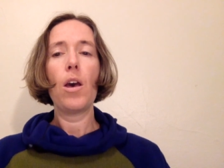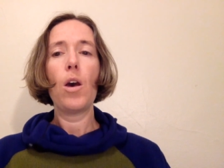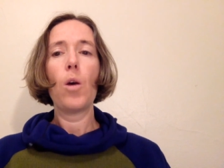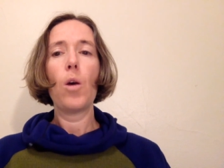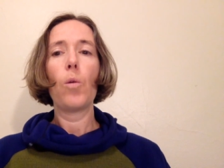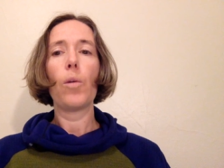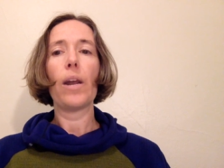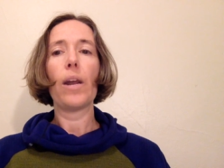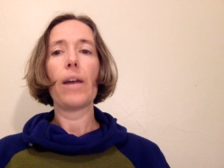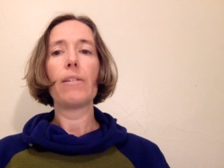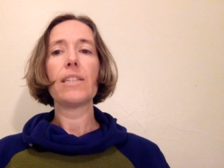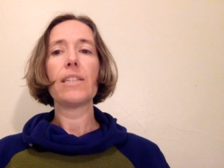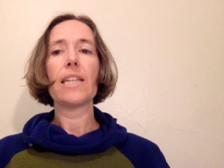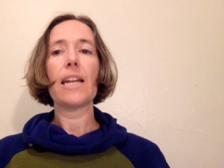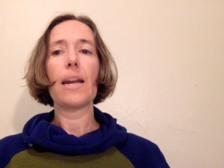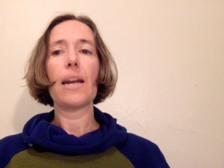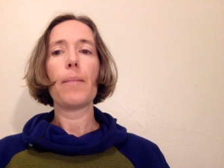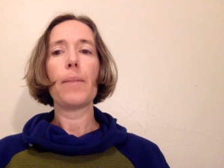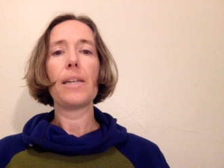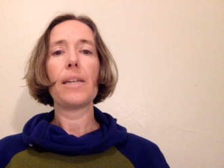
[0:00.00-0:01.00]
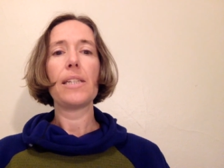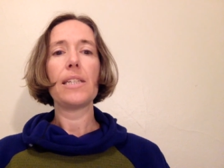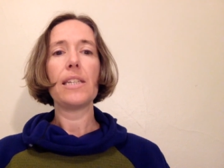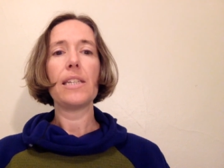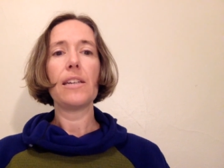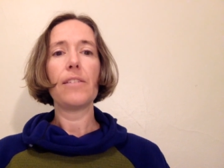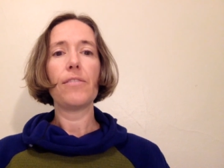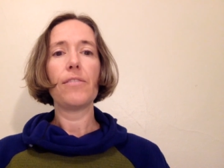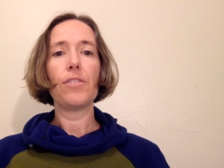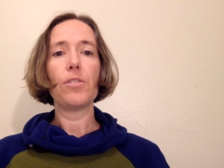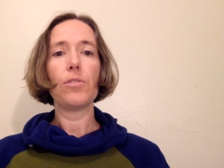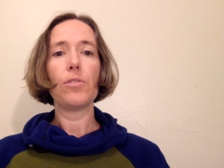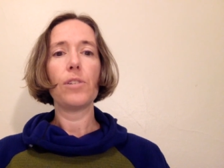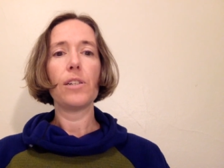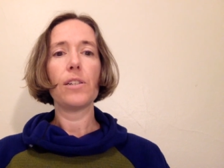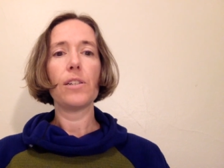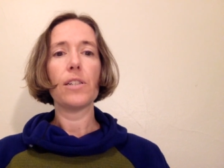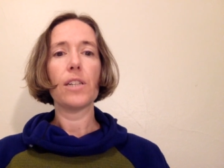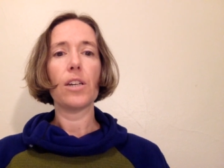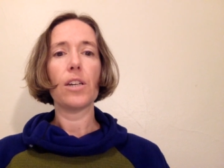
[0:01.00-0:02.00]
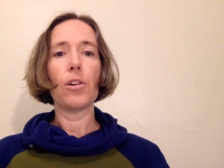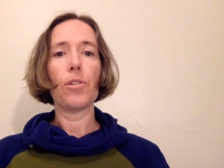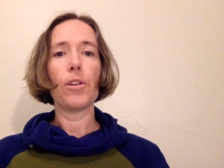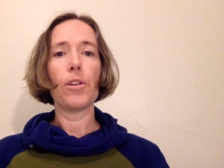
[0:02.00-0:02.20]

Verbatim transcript: When I was at MIT a few years ago,